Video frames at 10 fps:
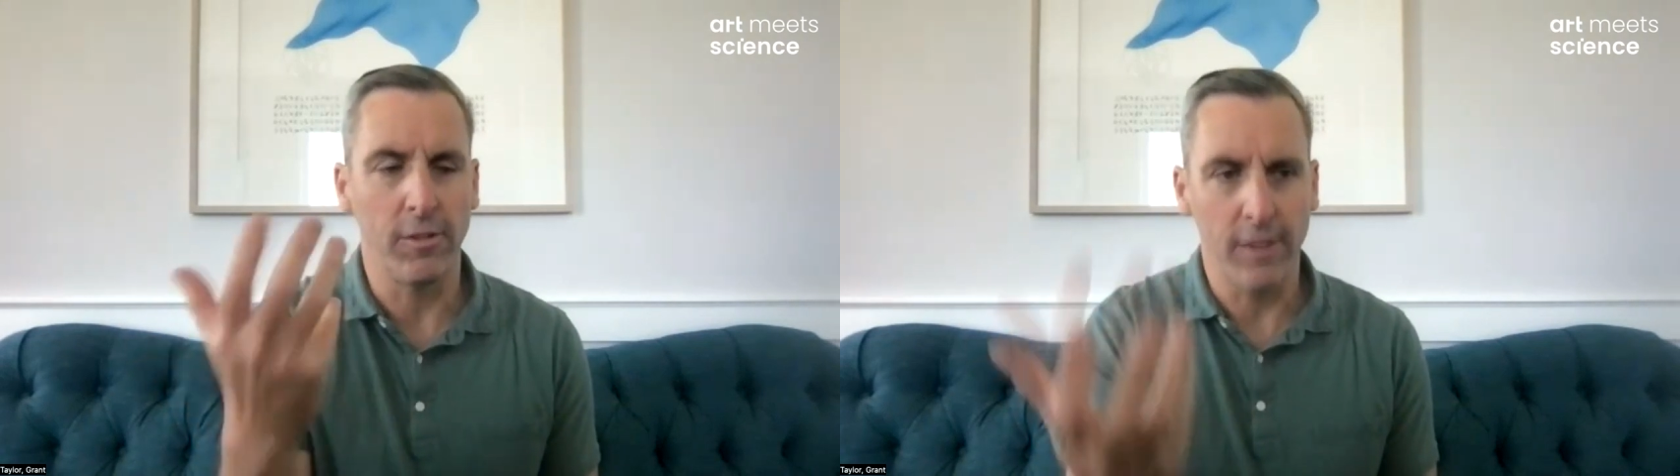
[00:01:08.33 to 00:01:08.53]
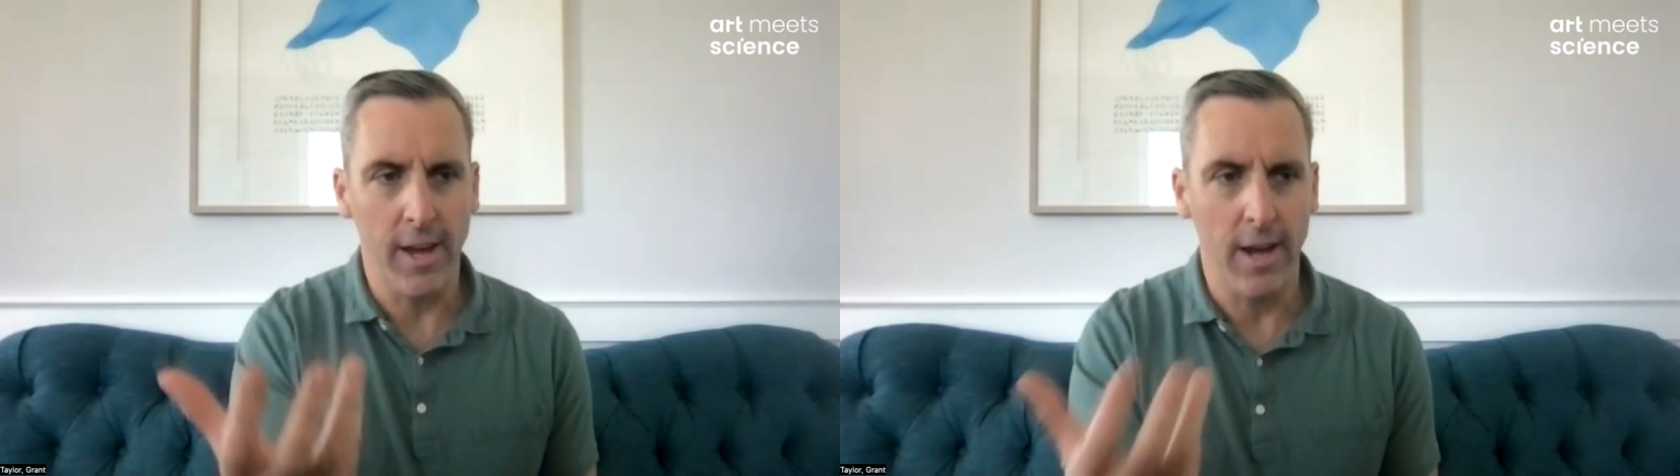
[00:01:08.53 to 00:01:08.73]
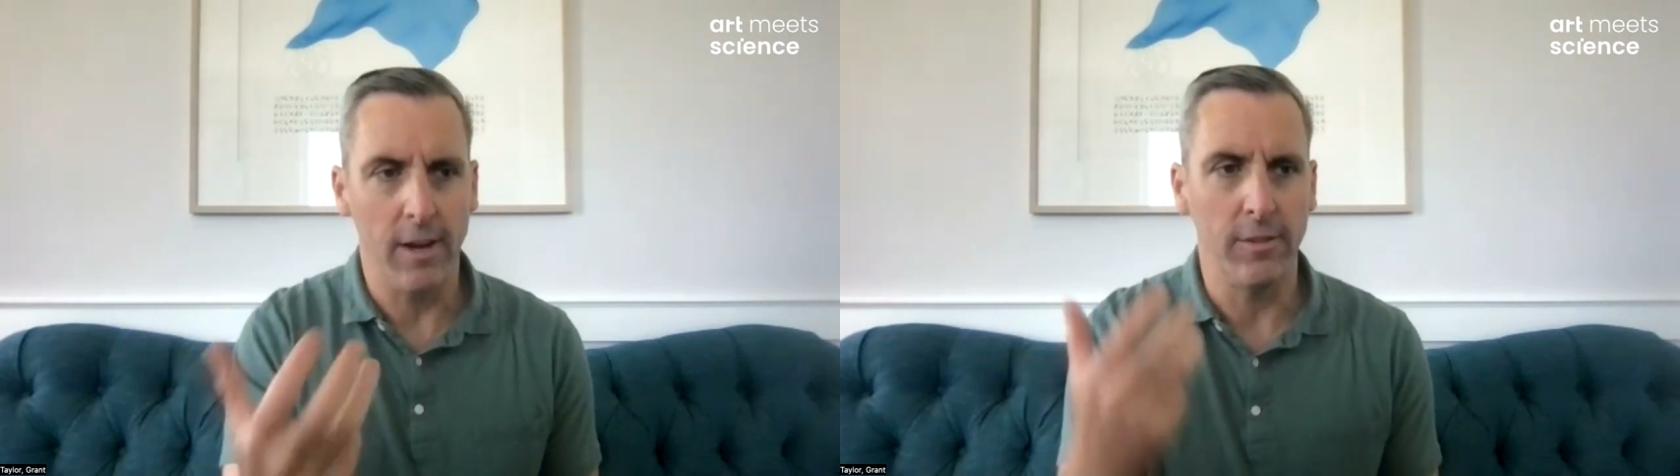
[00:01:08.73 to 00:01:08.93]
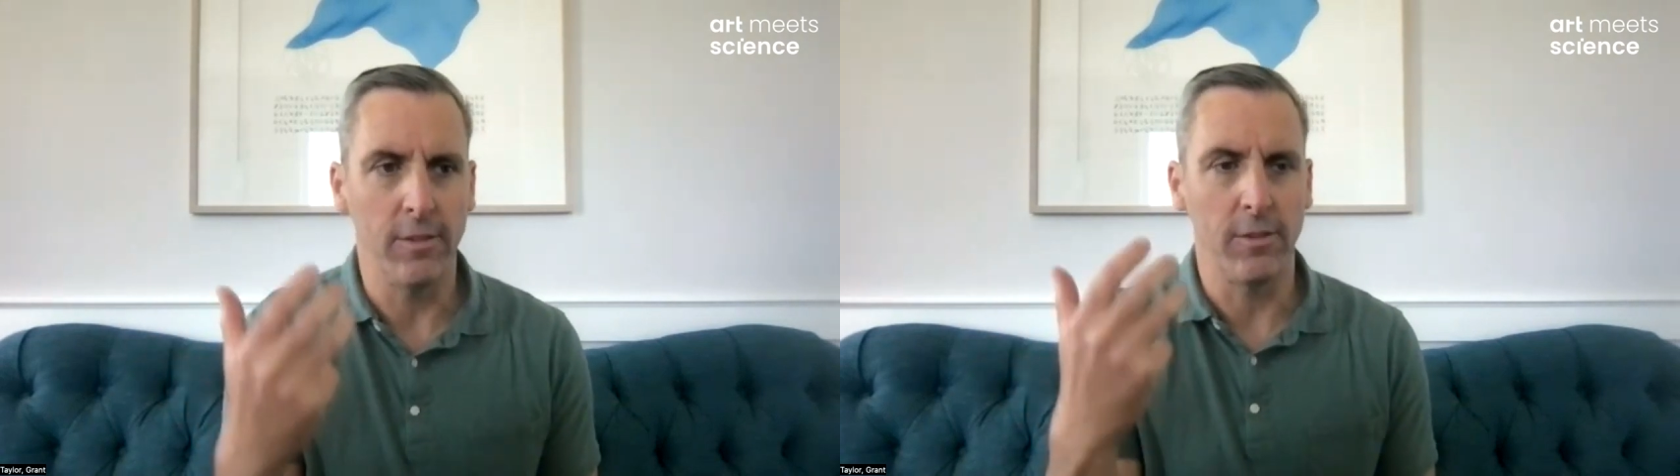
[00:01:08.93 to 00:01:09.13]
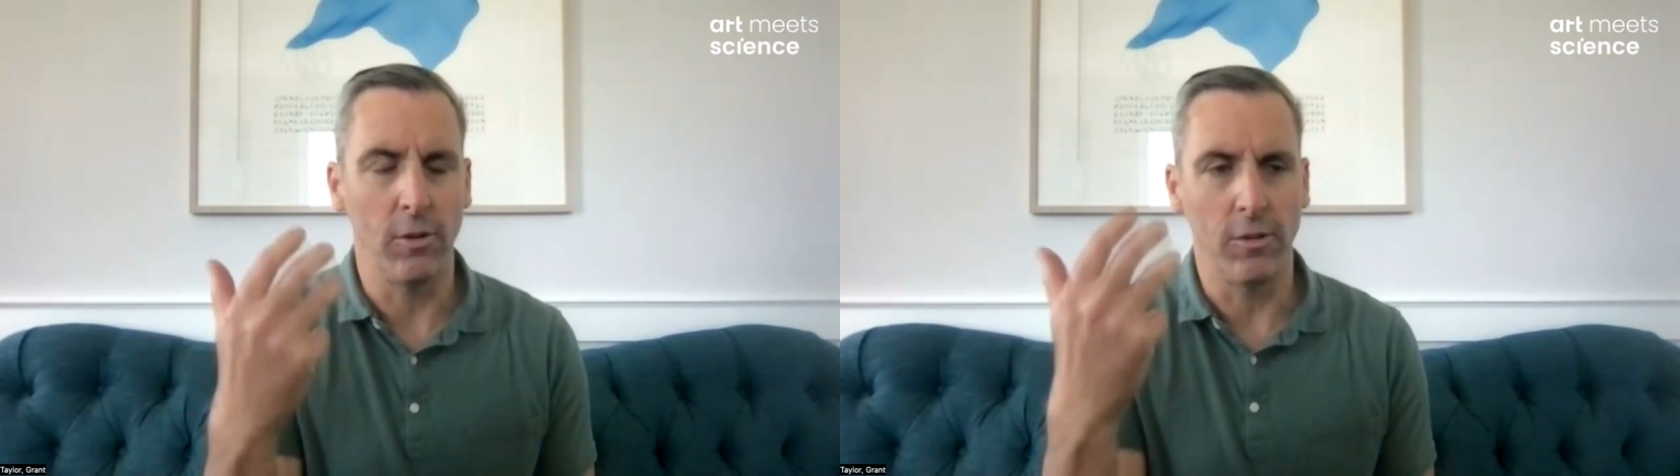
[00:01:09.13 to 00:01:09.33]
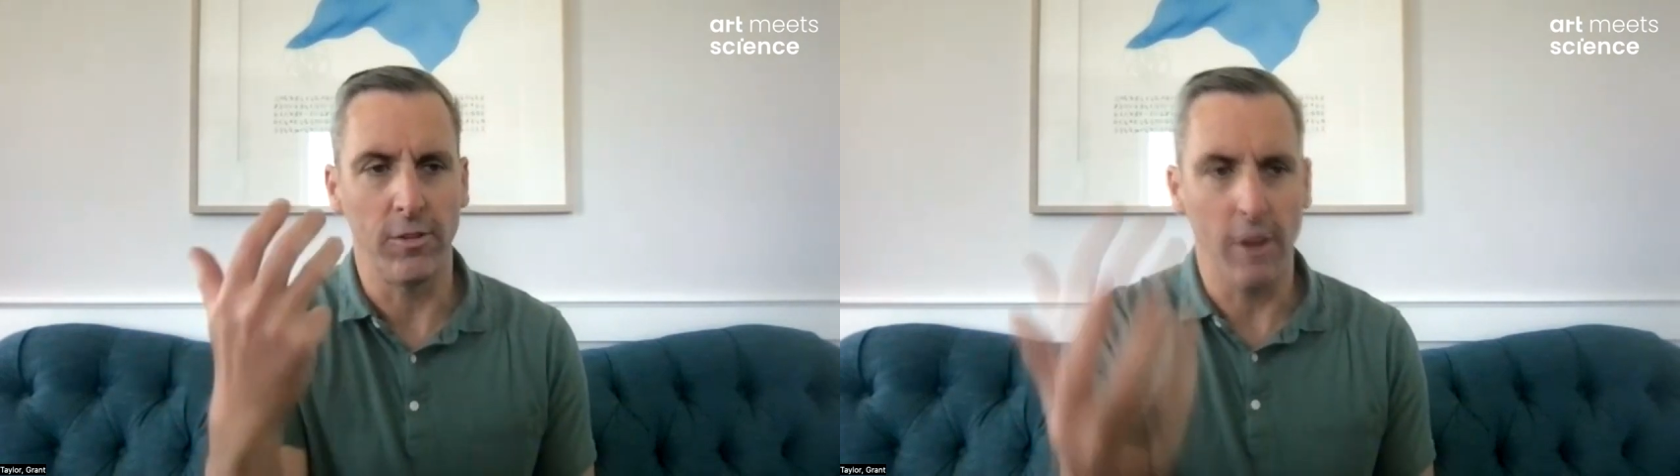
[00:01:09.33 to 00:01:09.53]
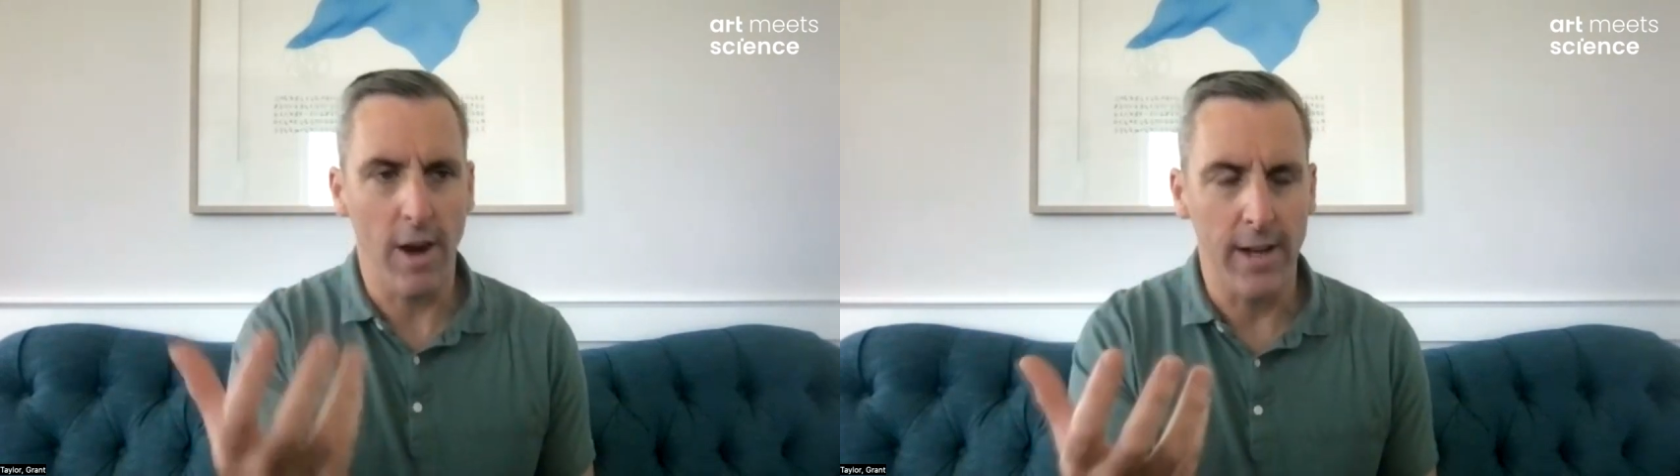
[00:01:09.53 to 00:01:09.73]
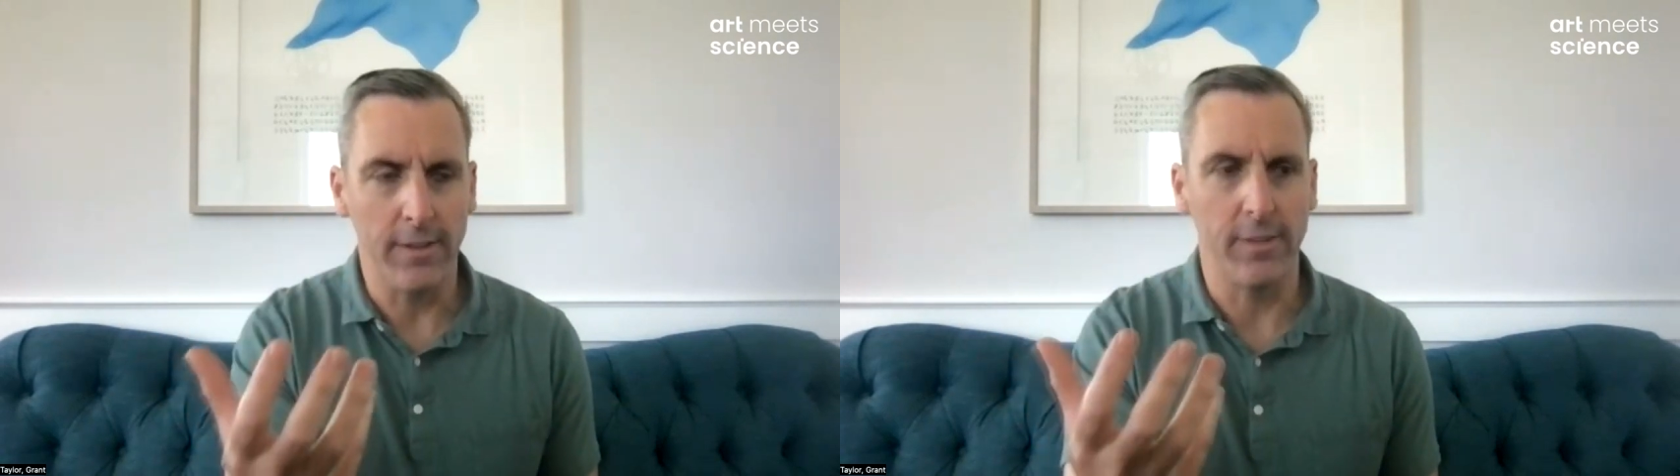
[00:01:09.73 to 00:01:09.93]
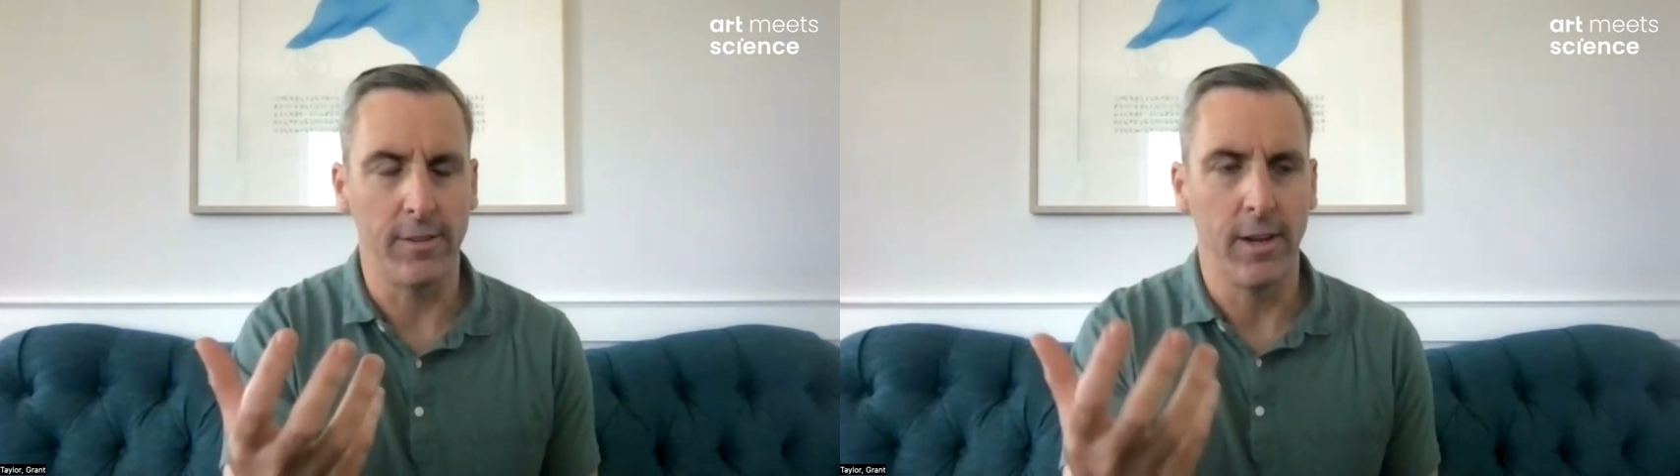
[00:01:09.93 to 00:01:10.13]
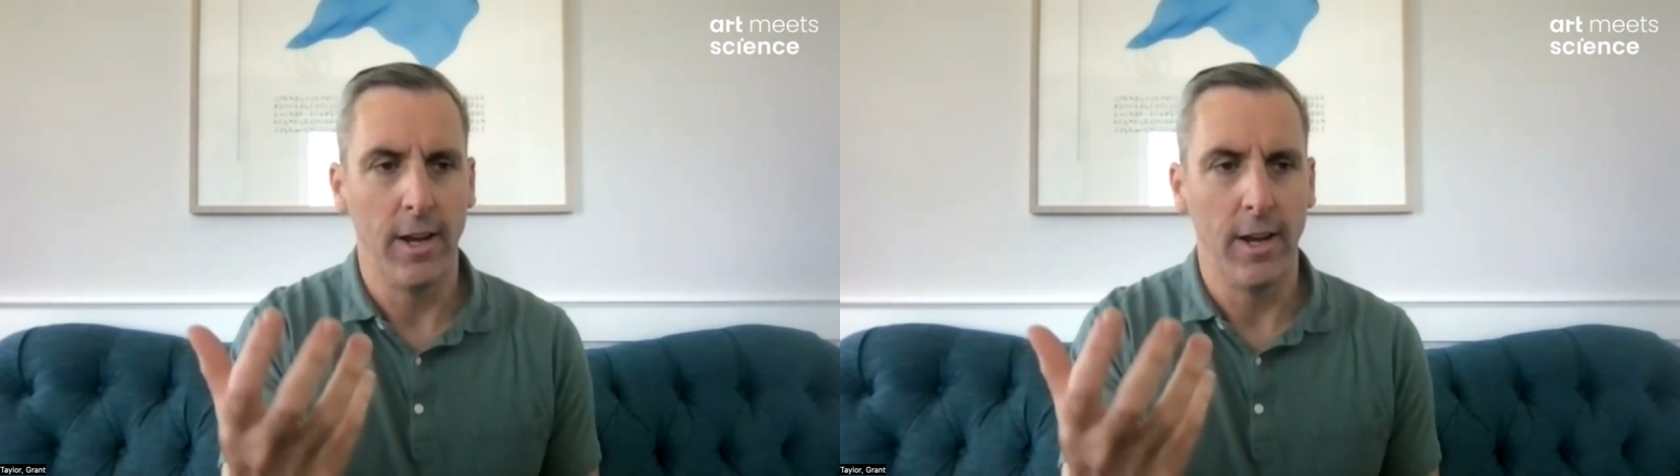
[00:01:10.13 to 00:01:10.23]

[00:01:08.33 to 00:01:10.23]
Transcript: sounds or sights.